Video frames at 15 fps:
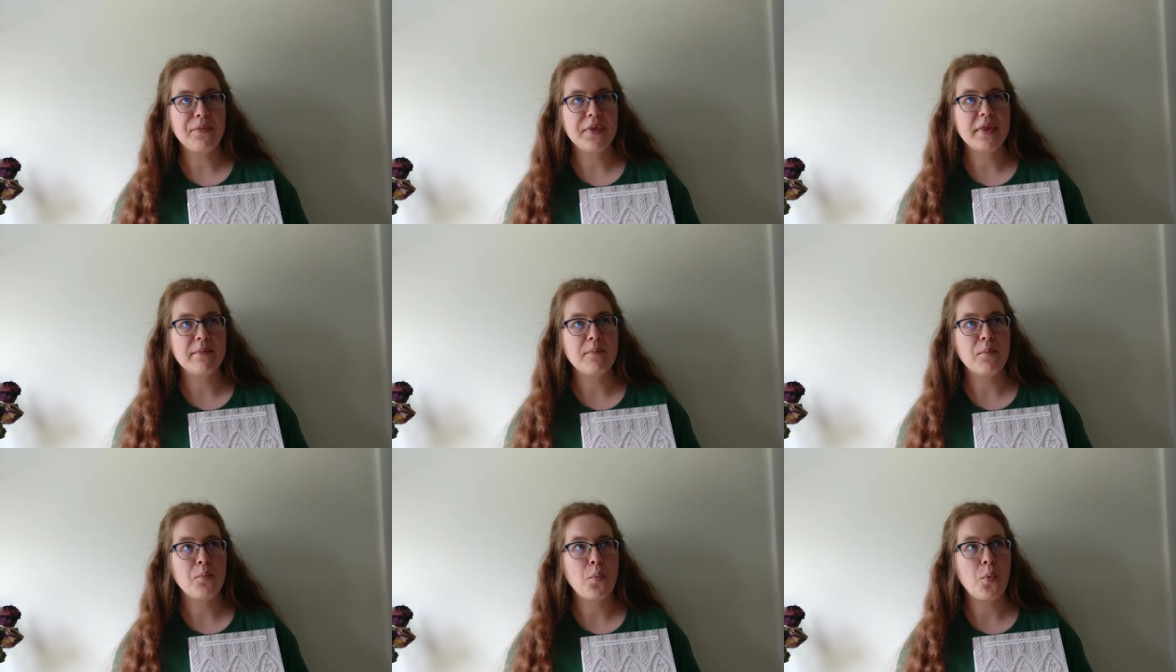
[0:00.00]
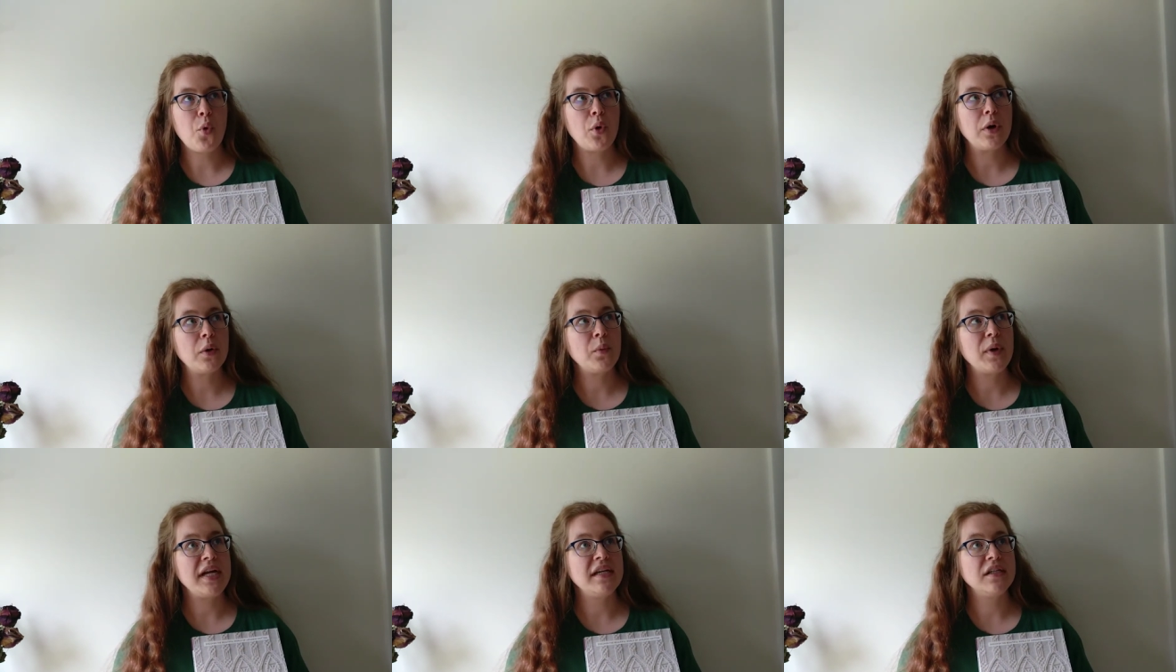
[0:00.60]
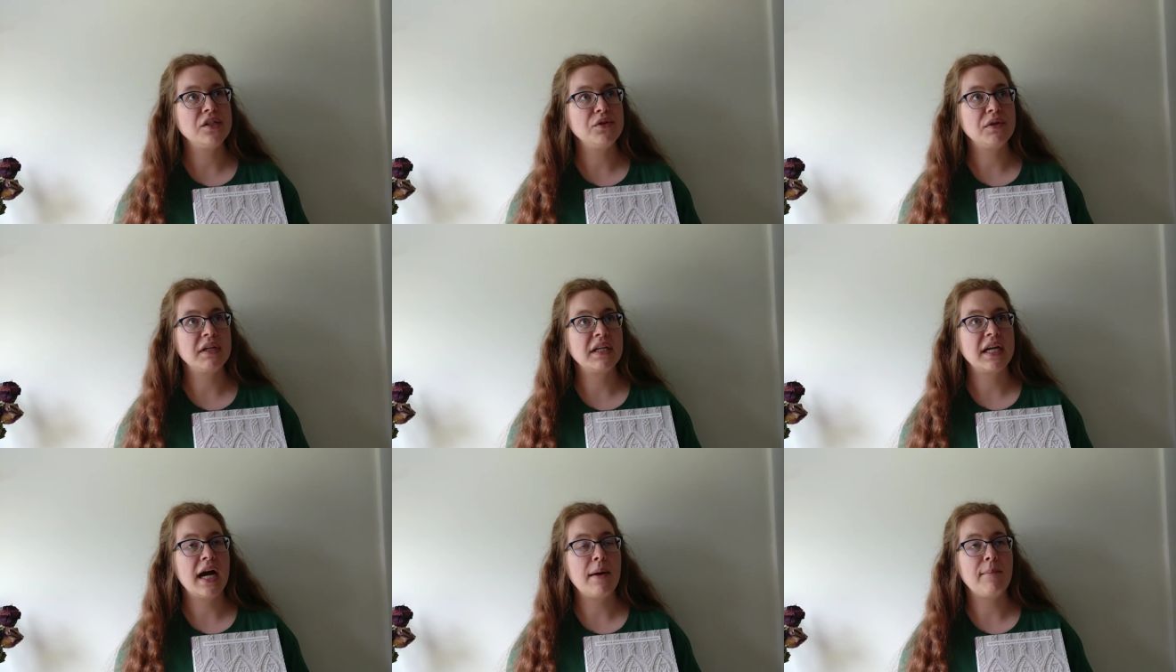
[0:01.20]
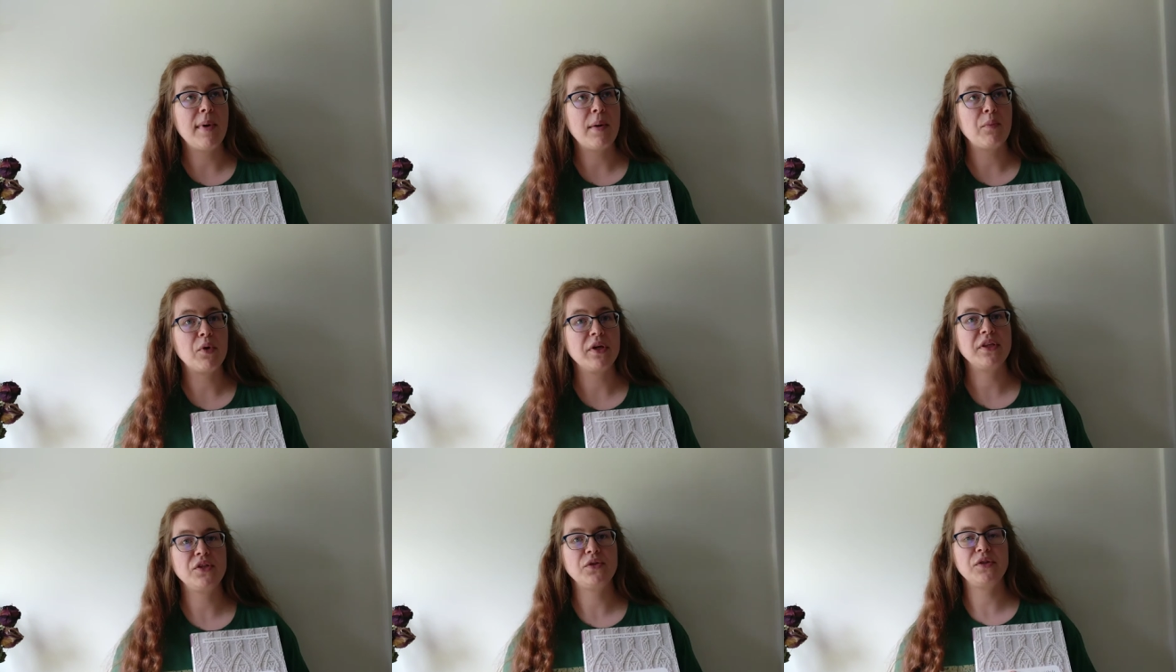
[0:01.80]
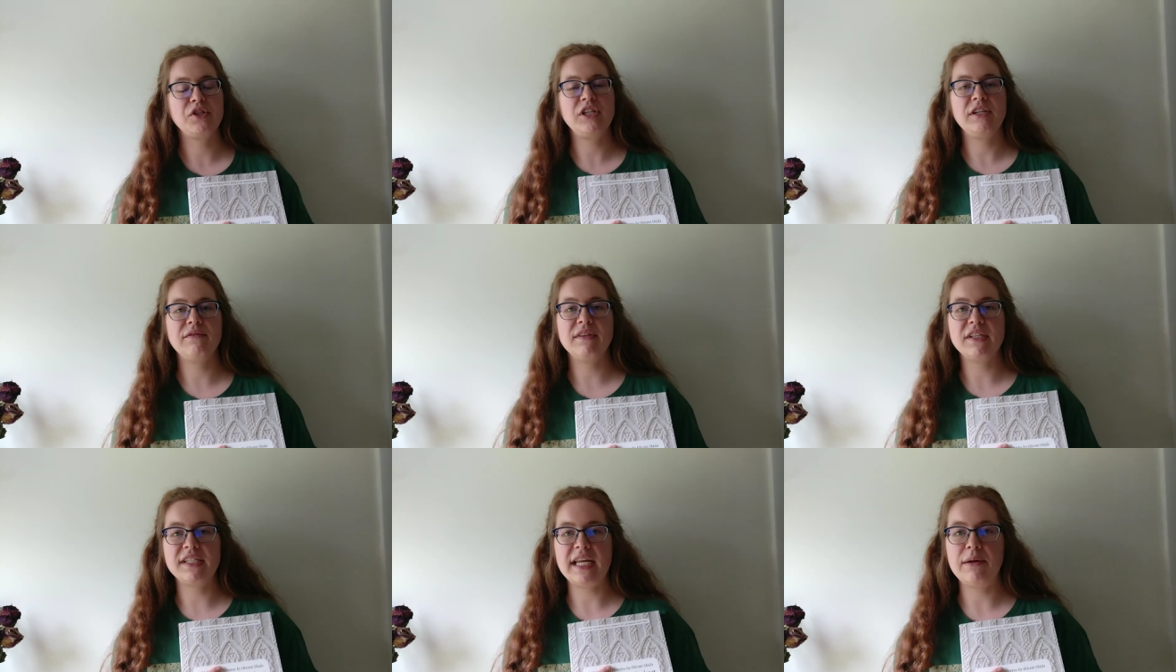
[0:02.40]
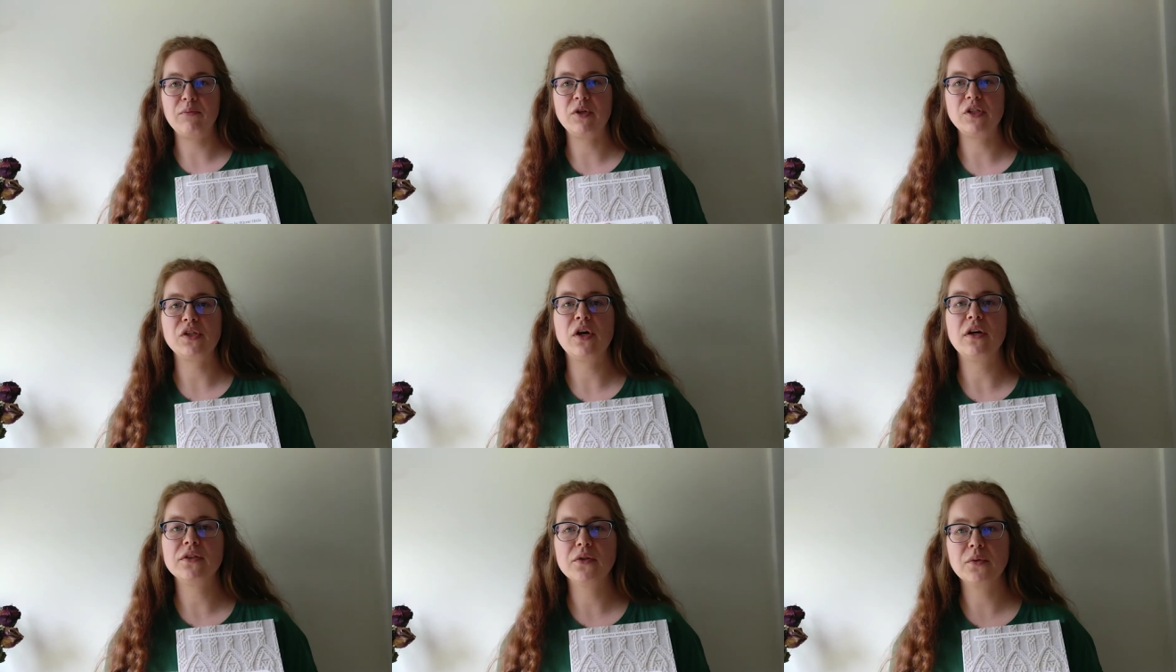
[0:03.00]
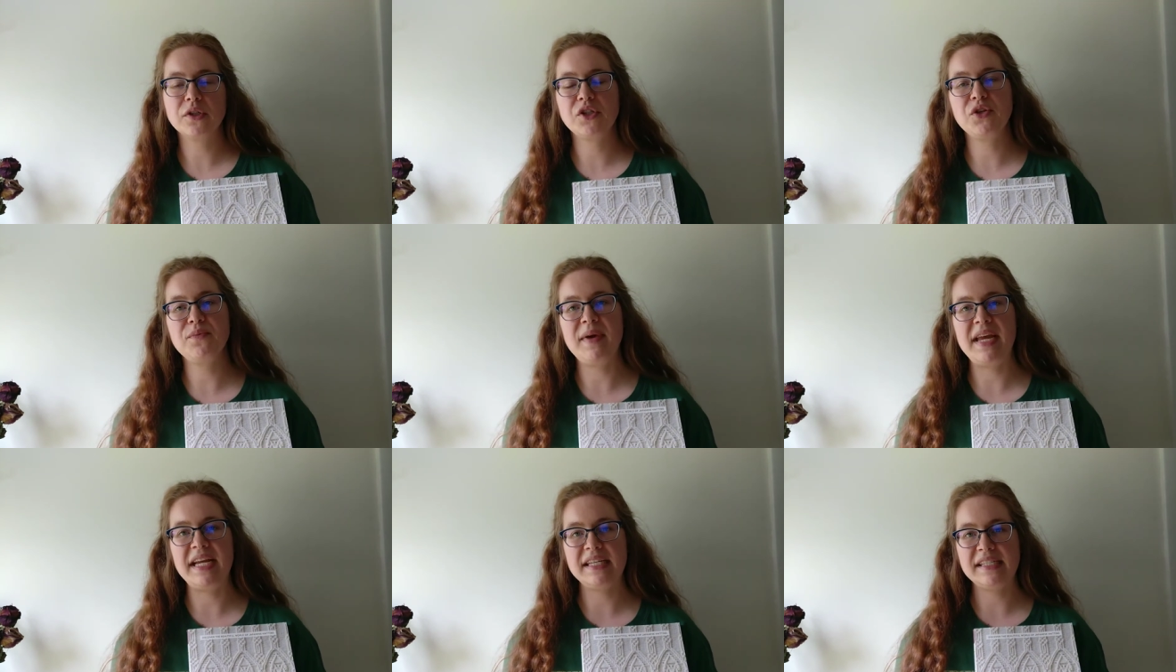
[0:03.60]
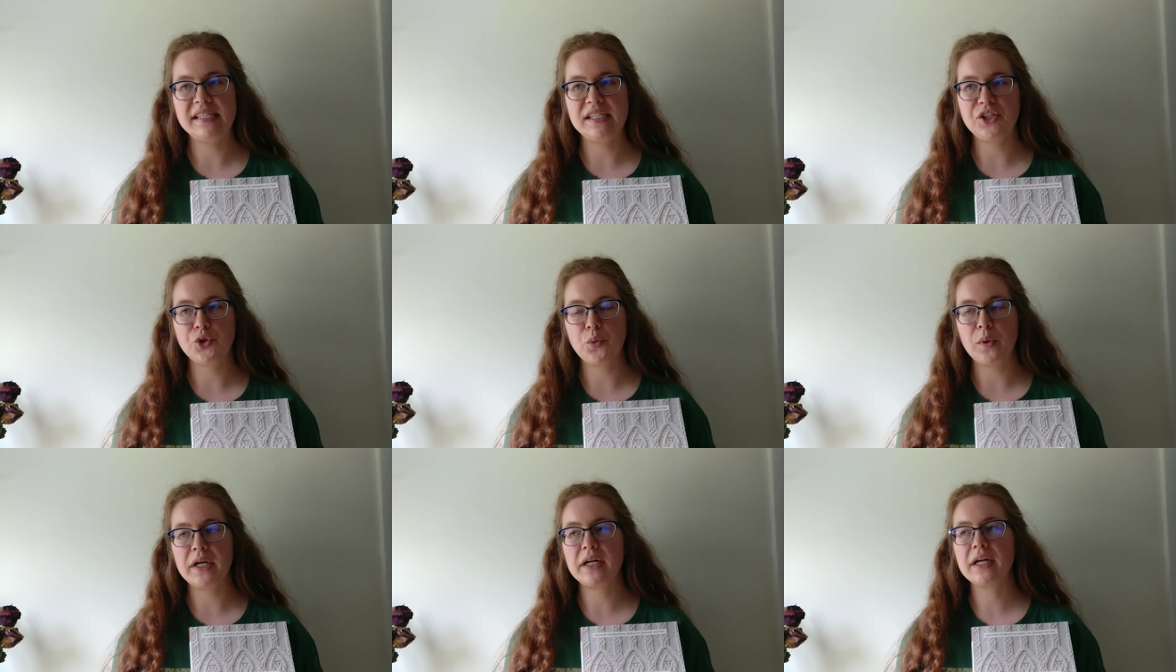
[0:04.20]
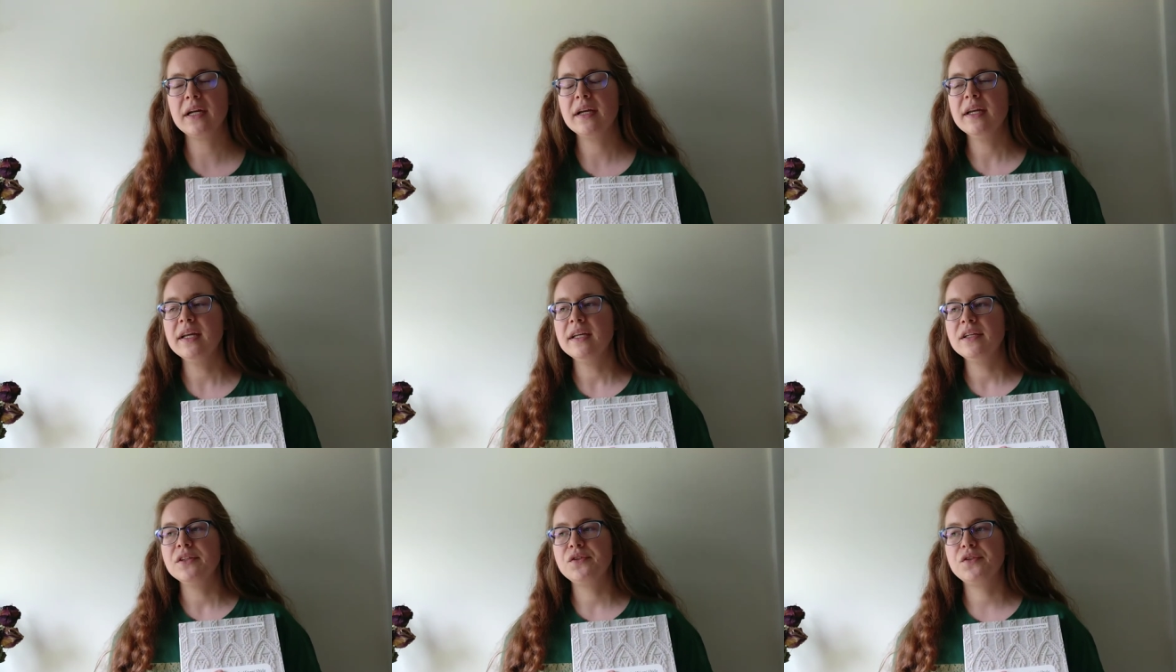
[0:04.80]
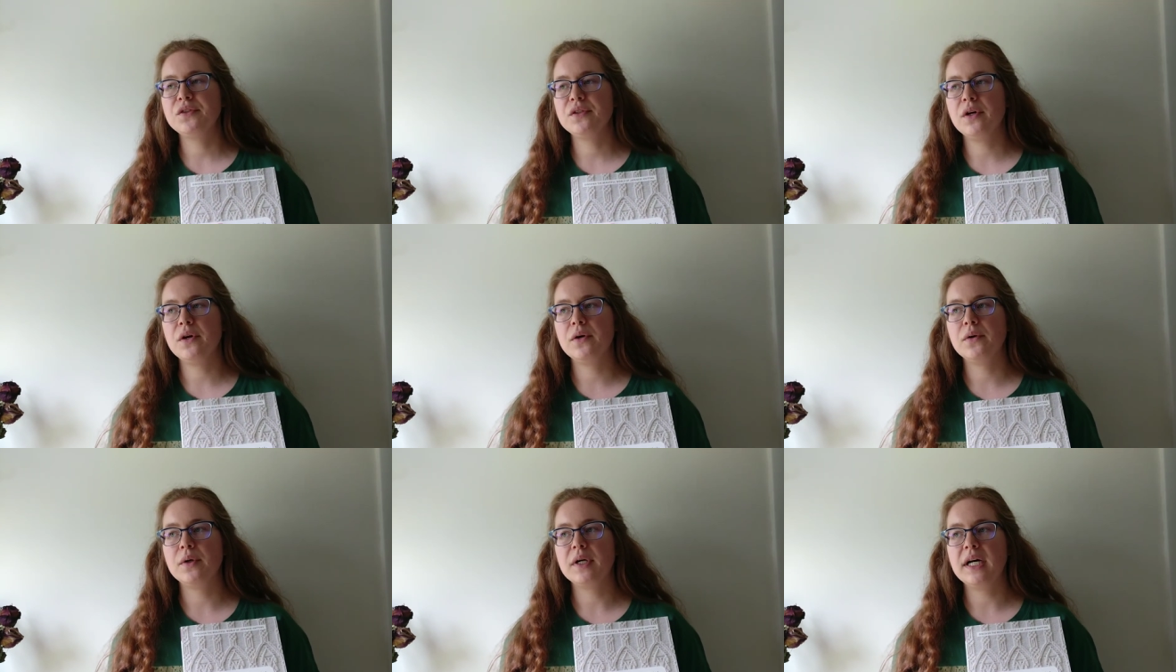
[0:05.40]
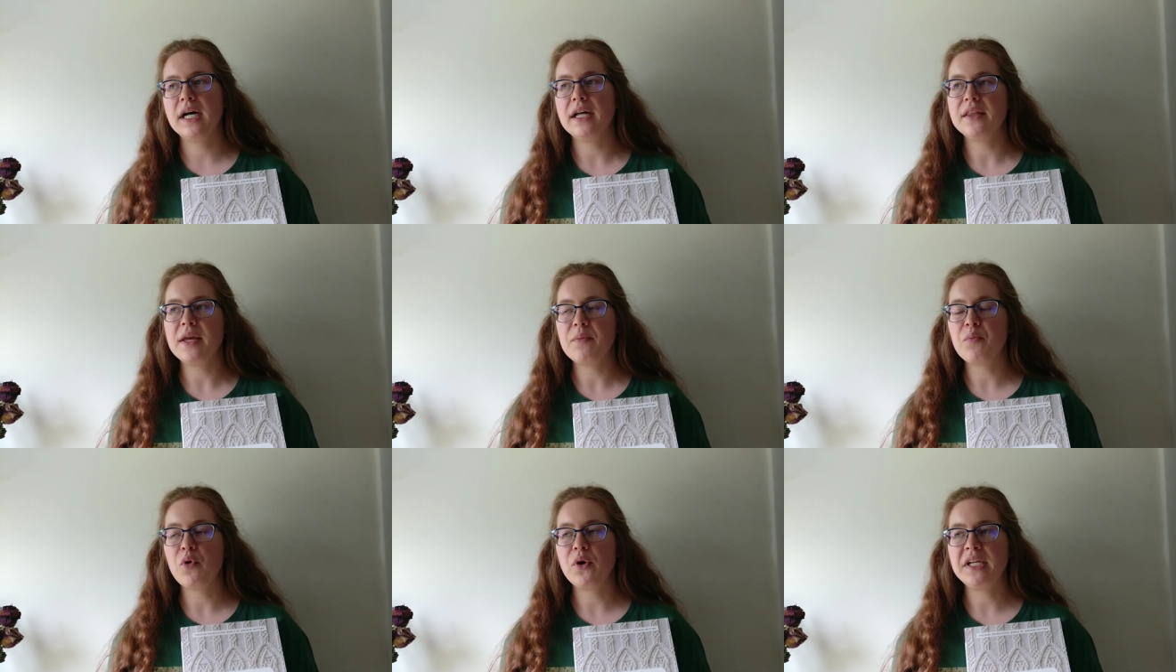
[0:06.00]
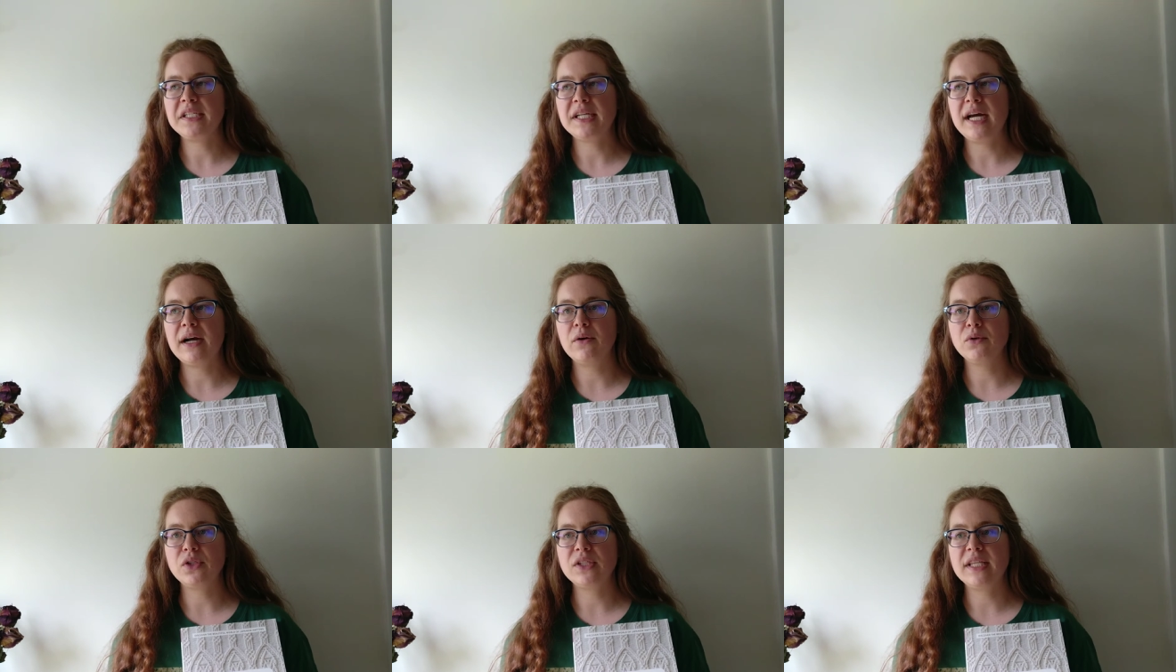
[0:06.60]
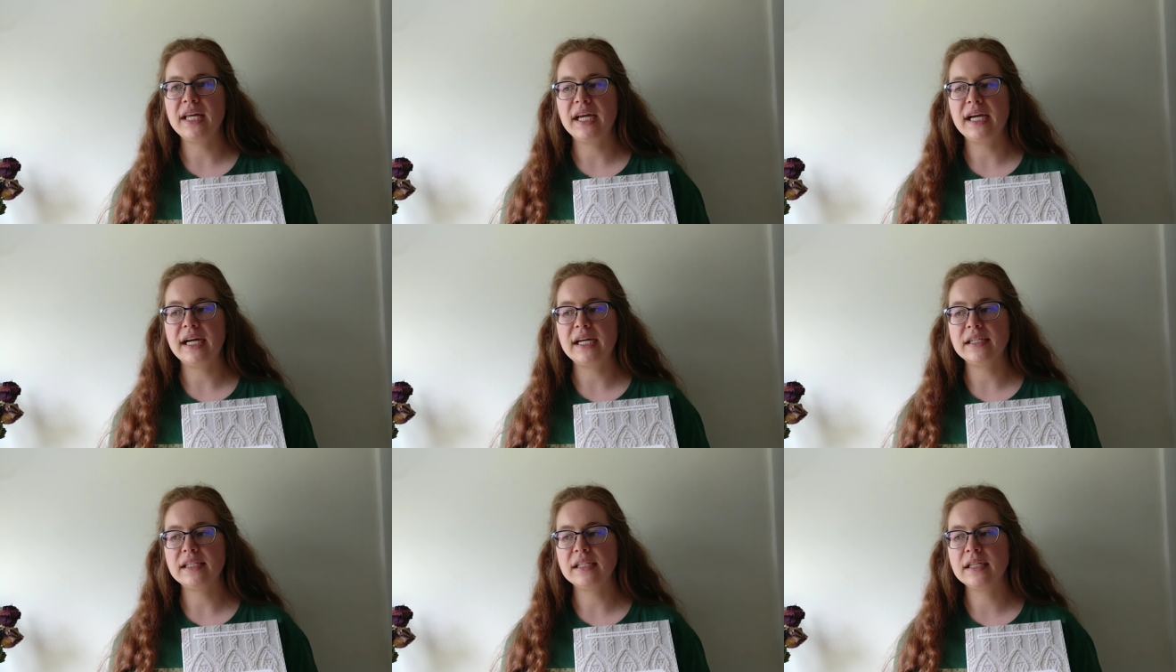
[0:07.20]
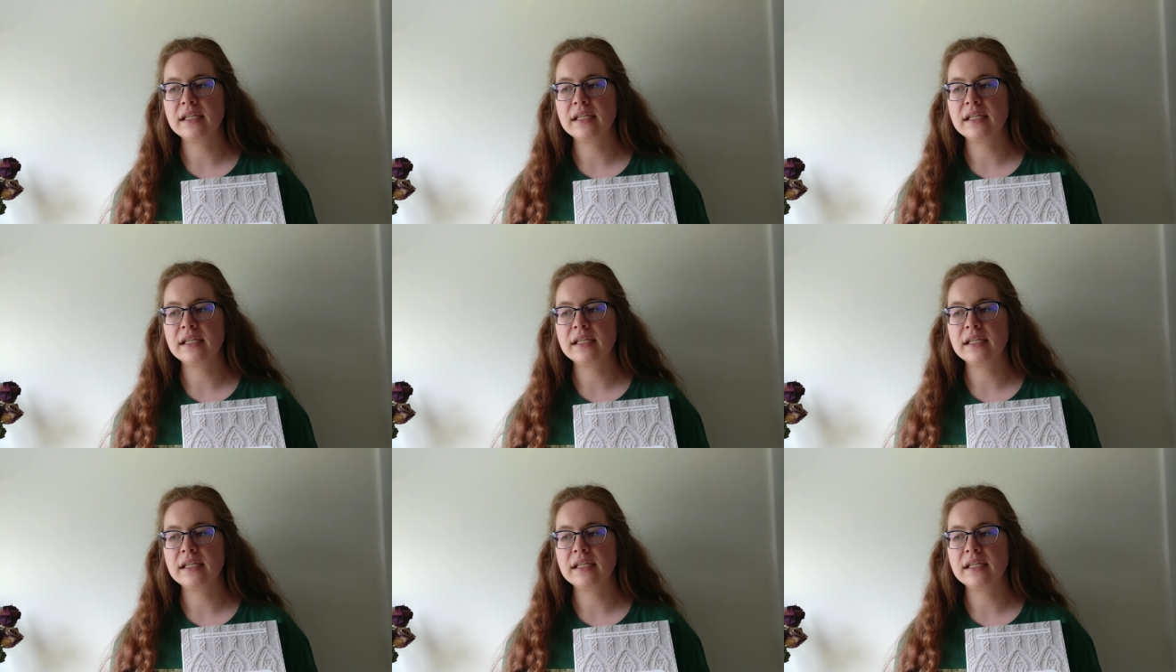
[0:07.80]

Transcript: the more ways you can come up with to achieve the same result or to make a stitch work. So they point out that